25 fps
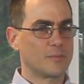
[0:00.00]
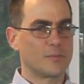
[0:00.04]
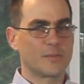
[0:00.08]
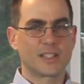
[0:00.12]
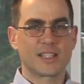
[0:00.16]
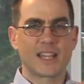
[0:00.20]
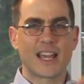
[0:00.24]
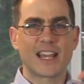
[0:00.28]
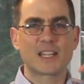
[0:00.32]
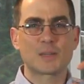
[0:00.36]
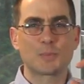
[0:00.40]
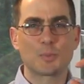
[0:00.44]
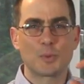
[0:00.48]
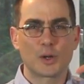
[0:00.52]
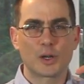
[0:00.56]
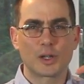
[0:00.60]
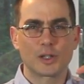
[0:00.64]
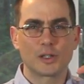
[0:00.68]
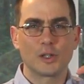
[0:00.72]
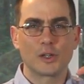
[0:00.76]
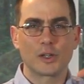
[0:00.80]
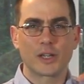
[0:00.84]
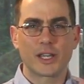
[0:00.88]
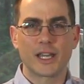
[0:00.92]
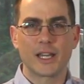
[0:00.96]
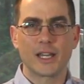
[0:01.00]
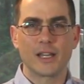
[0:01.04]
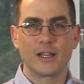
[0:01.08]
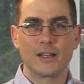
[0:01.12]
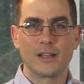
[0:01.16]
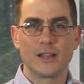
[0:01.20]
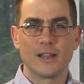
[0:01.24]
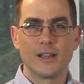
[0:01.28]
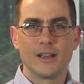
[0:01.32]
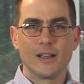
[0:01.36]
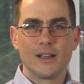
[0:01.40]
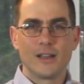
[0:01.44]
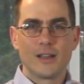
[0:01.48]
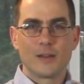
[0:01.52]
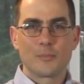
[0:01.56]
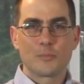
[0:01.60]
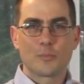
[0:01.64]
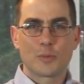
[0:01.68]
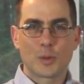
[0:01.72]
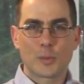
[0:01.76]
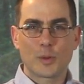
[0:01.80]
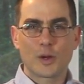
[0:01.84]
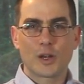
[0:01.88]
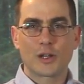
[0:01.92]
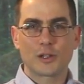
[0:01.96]
textbook-looking
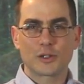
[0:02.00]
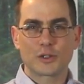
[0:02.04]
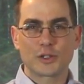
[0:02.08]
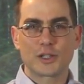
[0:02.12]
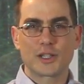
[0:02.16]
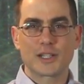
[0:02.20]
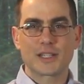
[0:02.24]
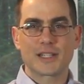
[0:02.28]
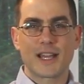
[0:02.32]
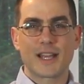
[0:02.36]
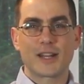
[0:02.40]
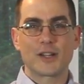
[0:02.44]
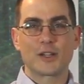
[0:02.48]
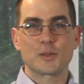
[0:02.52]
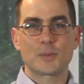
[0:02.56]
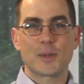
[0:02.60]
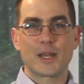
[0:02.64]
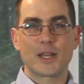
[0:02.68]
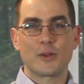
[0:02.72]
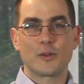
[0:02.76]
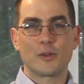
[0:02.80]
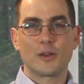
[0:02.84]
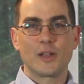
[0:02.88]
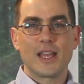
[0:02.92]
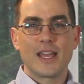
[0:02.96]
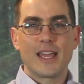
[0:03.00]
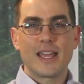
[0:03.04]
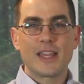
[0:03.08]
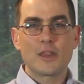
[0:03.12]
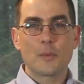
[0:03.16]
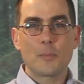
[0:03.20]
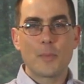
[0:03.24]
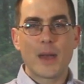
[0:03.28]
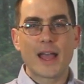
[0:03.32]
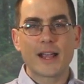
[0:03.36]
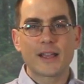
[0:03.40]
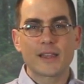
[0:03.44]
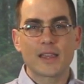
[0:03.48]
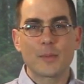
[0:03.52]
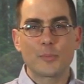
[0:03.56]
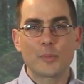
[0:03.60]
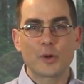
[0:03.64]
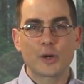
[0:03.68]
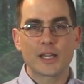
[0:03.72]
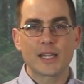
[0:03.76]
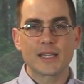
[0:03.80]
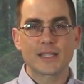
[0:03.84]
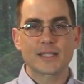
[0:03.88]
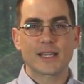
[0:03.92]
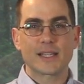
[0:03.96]
permaculture designer's manual, in the back of that book
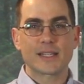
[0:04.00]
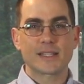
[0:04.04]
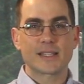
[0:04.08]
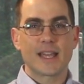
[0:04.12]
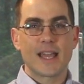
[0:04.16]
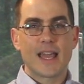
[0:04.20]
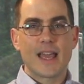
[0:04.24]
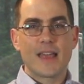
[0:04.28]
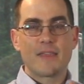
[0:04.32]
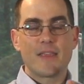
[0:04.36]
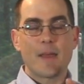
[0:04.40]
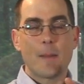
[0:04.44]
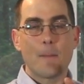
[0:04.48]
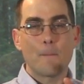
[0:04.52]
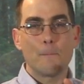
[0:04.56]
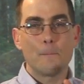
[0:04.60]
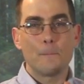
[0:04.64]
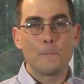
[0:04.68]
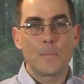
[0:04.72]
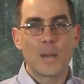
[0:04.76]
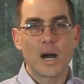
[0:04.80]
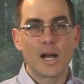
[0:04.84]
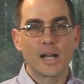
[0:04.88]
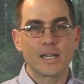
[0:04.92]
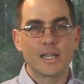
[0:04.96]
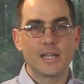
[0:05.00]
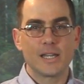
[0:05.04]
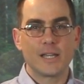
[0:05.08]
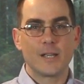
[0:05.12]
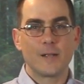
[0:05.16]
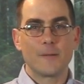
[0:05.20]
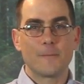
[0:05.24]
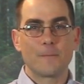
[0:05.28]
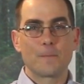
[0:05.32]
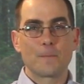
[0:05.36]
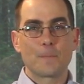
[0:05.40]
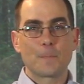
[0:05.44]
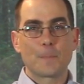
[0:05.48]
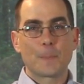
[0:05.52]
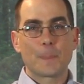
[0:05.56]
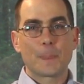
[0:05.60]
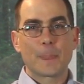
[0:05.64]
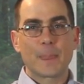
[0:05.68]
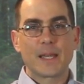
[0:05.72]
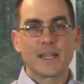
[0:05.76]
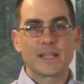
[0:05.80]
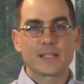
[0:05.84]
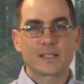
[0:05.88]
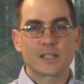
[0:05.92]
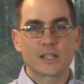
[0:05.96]
he says that money
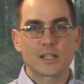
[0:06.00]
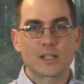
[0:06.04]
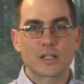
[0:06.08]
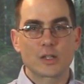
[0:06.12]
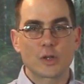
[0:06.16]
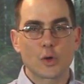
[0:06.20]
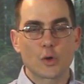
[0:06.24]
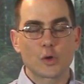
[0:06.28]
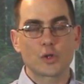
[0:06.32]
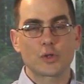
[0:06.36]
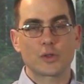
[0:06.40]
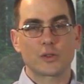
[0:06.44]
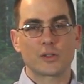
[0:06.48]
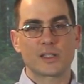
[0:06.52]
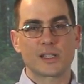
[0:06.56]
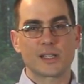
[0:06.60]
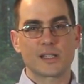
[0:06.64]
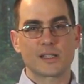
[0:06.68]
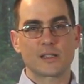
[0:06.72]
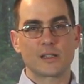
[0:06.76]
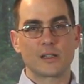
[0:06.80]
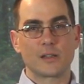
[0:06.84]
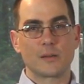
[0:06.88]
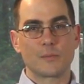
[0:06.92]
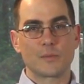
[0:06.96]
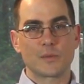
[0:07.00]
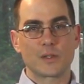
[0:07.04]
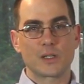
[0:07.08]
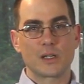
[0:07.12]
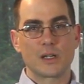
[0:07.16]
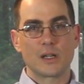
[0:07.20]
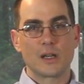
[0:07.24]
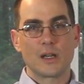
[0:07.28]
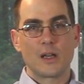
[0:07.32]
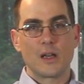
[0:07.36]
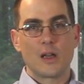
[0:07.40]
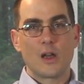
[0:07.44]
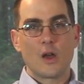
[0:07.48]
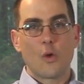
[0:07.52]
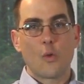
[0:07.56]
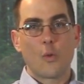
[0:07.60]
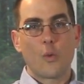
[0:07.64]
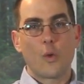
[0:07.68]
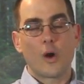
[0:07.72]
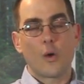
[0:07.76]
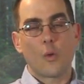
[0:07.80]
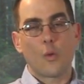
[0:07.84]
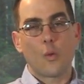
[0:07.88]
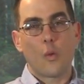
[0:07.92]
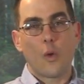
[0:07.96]
is to social systems
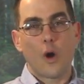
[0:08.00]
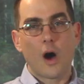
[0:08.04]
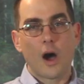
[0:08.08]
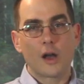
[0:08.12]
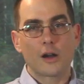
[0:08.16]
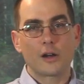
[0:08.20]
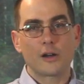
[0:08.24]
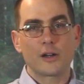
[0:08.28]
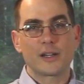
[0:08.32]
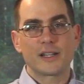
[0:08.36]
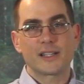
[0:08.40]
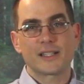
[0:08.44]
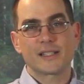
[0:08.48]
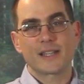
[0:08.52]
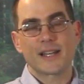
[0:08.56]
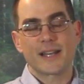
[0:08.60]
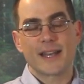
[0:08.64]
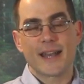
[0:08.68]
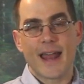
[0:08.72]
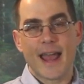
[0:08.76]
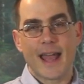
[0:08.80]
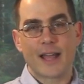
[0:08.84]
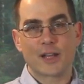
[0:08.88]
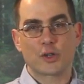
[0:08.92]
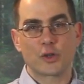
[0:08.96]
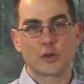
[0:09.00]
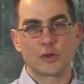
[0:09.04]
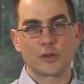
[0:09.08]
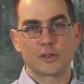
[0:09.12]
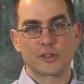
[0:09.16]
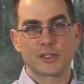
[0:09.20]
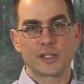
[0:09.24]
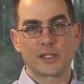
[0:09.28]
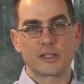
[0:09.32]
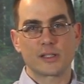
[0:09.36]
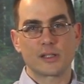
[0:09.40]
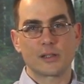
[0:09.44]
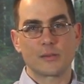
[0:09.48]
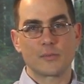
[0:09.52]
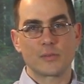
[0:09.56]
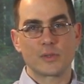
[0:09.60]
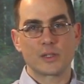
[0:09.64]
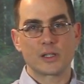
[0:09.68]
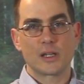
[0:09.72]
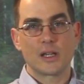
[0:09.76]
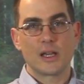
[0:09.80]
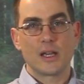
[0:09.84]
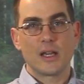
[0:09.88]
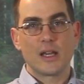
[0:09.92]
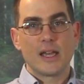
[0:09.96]
what water is to natural systems.
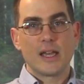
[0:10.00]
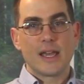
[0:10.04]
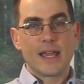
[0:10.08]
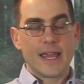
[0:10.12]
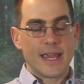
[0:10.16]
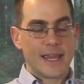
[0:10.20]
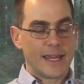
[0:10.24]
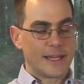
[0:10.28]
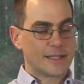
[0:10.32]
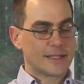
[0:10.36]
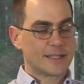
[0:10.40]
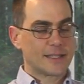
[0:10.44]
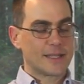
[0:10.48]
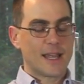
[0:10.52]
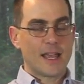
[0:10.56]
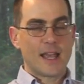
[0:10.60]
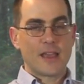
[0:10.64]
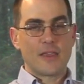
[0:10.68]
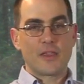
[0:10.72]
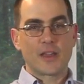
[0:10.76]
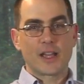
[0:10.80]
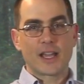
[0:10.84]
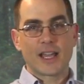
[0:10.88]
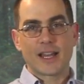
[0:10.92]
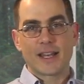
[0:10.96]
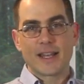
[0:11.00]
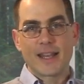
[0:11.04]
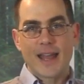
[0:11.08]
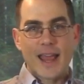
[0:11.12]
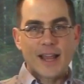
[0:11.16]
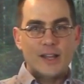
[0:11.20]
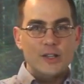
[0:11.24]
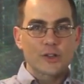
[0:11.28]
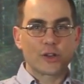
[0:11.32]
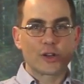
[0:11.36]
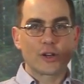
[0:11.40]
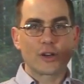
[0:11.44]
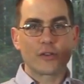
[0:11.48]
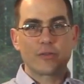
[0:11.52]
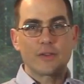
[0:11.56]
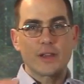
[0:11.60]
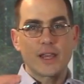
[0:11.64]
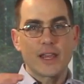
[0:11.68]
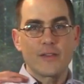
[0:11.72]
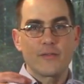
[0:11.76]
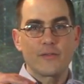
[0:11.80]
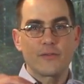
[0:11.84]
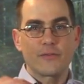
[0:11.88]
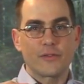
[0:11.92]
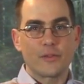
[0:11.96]
It's the connector of
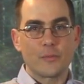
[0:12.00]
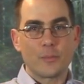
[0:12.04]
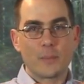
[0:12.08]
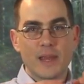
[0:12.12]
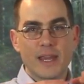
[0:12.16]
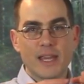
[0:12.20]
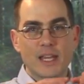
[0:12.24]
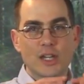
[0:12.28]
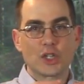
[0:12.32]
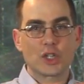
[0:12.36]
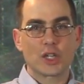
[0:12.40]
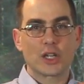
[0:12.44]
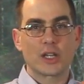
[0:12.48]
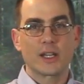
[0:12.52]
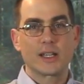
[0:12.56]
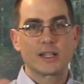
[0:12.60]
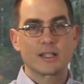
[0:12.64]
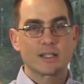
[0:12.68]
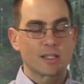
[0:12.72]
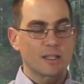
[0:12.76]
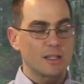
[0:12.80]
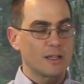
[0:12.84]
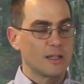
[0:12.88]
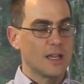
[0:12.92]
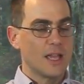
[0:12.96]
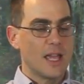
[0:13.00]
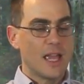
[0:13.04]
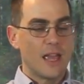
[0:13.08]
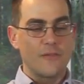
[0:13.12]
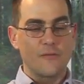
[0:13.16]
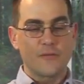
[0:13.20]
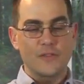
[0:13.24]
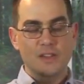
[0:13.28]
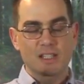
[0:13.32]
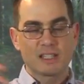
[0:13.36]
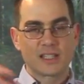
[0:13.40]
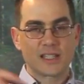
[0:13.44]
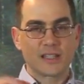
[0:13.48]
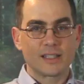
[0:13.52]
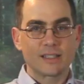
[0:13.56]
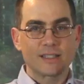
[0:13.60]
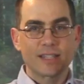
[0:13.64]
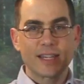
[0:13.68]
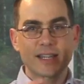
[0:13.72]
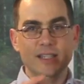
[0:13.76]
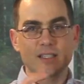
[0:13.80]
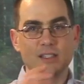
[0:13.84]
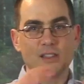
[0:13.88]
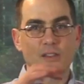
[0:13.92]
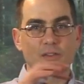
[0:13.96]
information. It
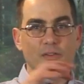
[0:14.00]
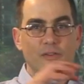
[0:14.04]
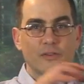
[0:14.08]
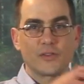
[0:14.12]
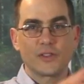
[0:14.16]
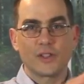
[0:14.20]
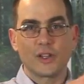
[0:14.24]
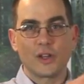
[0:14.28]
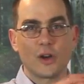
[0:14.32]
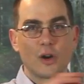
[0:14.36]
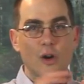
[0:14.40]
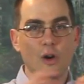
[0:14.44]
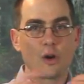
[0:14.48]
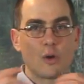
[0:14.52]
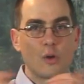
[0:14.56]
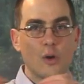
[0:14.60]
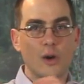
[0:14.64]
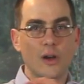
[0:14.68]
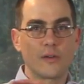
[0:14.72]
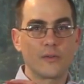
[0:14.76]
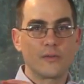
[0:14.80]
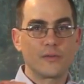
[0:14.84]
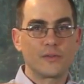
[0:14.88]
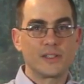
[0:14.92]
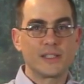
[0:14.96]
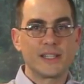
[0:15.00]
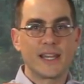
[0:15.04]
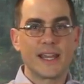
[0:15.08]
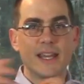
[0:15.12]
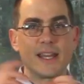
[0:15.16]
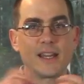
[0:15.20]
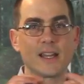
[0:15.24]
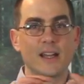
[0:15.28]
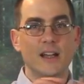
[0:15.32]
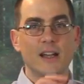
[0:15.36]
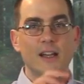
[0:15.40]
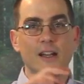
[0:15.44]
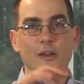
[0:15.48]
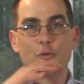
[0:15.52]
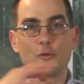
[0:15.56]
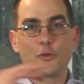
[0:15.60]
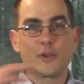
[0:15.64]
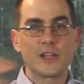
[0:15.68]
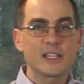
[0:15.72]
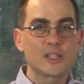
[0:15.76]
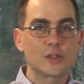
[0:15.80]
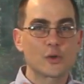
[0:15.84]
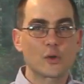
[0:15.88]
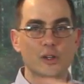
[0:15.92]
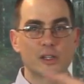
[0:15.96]
facilitates the flow of data and
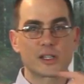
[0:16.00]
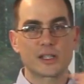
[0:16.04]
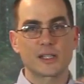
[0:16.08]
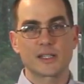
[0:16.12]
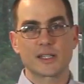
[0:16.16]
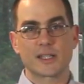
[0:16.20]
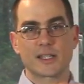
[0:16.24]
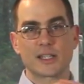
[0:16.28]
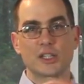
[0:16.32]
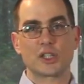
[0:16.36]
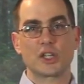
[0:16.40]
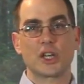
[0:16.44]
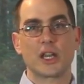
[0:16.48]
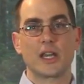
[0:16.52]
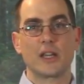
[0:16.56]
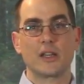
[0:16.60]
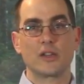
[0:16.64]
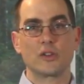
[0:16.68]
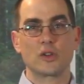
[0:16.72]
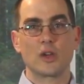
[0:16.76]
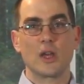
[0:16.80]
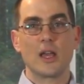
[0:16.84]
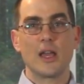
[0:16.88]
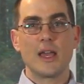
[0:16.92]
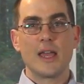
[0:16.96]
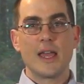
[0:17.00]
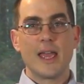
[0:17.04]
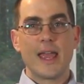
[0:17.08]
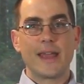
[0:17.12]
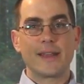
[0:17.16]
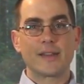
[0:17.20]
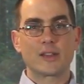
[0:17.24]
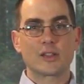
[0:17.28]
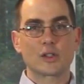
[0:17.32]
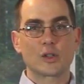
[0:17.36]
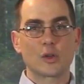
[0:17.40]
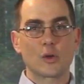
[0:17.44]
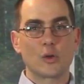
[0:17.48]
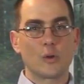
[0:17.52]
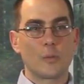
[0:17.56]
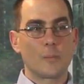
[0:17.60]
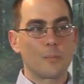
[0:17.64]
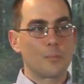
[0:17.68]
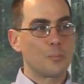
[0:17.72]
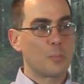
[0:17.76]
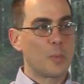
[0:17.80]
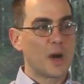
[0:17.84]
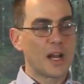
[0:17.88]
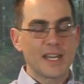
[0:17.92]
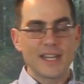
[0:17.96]
resources exchange. And so
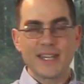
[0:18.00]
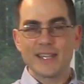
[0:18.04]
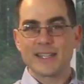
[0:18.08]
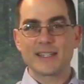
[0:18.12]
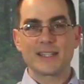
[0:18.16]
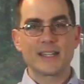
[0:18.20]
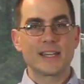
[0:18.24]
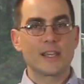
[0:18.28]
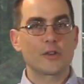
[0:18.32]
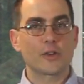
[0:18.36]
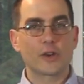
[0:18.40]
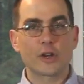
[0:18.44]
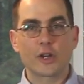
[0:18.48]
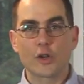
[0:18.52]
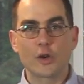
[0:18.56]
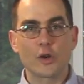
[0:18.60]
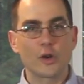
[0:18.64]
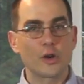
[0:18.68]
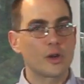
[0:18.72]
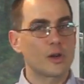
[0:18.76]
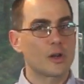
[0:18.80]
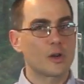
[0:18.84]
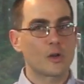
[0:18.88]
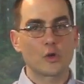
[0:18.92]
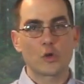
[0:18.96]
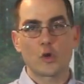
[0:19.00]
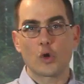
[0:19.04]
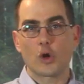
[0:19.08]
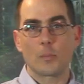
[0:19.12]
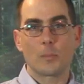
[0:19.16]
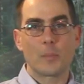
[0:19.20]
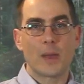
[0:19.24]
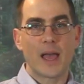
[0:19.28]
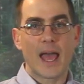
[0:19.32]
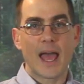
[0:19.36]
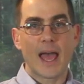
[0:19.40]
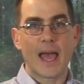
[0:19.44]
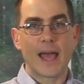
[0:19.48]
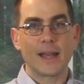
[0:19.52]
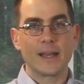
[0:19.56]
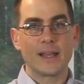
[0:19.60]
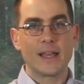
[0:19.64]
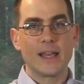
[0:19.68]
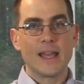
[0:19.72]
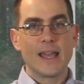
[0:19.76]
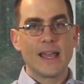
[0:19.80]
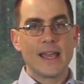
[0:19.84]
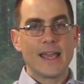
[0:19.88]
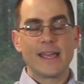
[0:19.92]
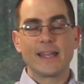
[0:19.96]
money is neither good nor bad.
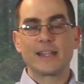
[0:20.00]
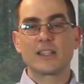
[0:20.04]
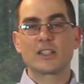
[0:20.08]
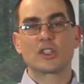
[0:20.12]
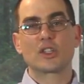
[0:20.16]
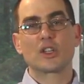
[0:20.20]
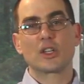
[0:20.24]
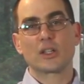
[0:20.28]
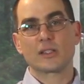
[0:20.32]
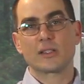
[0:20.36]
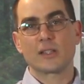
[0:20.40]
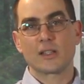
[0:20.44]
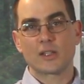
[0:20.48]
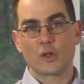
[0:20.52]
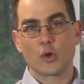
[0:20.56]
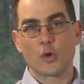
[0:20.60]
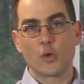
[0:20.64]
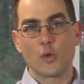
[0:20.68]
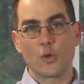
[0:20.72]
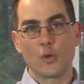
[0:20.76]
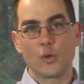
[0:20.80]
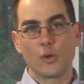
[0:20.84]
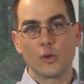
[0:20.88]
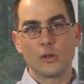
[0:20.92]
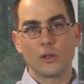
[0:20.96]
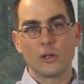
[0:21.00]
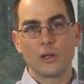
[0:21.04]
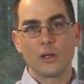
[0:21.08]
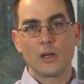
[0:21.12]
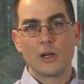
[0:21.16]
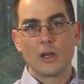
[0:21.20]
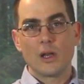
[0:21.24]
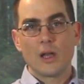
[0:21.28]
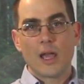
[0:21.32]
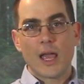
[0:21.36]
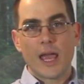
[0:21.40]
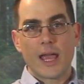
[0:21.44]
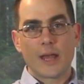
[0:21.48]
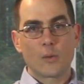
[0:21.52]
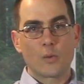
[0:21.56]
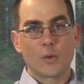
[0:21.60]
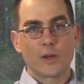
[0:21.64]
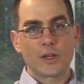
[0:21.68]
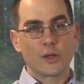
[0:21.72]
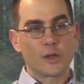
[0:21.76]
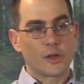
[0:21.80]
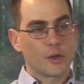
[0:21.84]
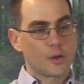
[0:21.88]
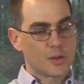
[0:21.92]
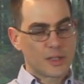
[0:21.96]
It's just a tool. And when
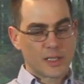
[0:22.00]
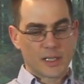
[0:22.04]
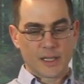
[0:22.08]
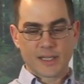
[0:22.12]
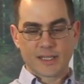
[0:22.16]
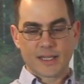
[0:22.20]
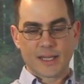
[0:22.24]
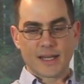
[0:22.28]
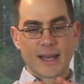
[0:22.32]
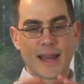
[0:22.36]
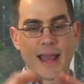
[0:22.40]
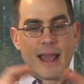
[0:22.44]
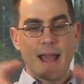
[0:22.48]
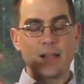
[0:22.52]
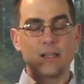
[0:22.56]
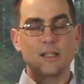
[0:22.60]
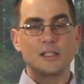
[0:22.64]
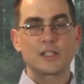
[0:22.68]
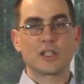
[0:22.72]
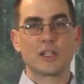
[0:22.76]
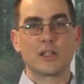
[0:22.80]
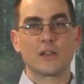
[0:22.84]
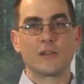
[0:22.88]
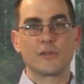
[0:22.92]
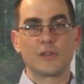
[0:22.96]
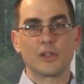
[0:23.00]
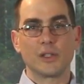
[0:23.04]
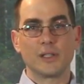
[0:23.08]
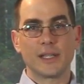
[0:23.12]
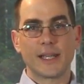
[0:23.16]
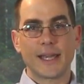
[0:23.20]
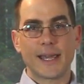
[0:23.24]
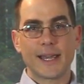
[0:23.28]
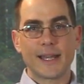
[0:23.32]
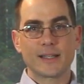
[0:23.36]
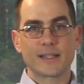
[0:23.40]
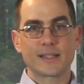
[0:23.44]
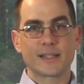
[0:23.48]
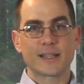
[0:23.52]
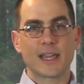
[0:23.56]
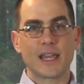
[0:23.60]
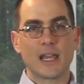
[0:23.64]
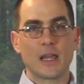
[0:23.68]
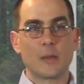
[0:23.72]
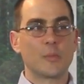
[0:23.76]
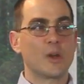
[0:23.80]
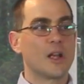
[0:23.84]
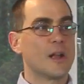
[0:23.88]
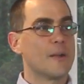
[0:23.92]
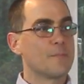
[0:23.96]
you're using this analogy of the
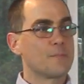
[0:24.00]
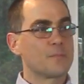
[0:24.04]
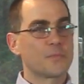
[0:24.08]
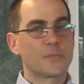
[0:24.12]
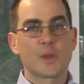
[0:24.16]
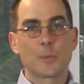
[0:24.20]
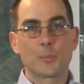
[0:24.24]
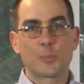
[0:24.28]
landscape, the